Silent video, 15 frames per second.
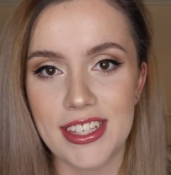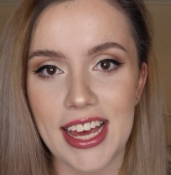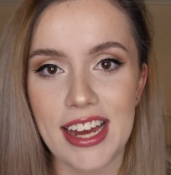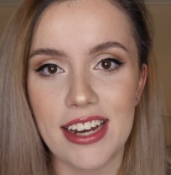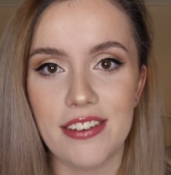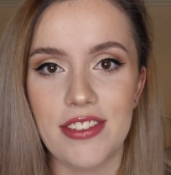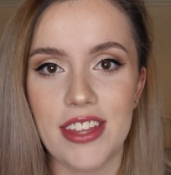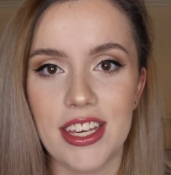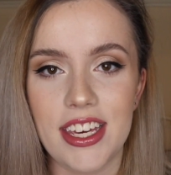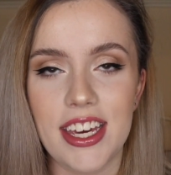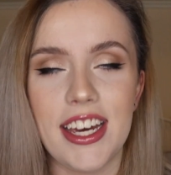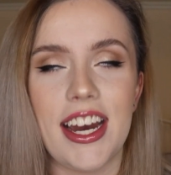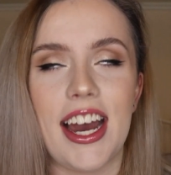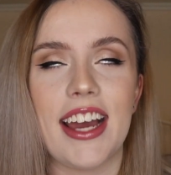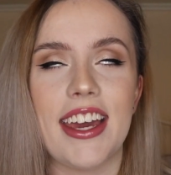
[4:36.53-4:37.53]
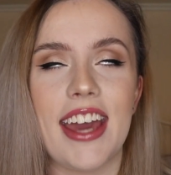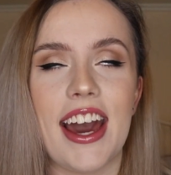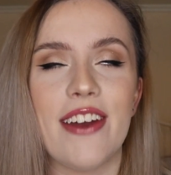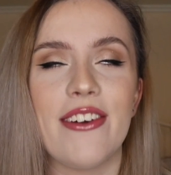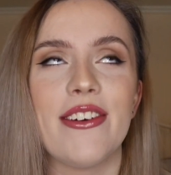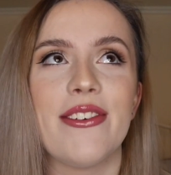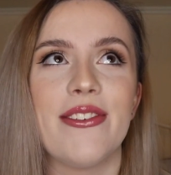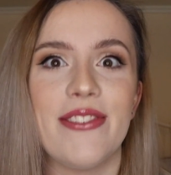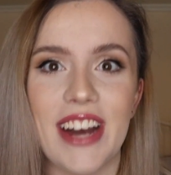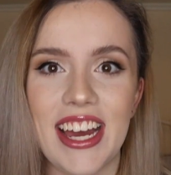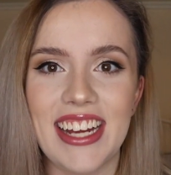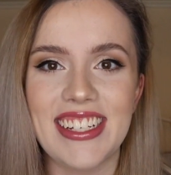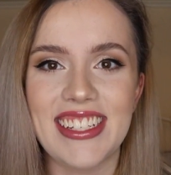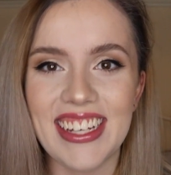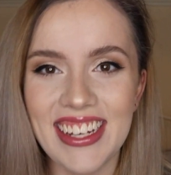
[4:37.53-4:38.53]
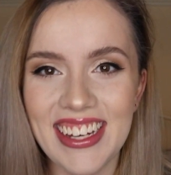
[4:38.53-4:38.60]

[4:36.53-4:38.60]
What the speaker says: the end of the year. I cannot wait.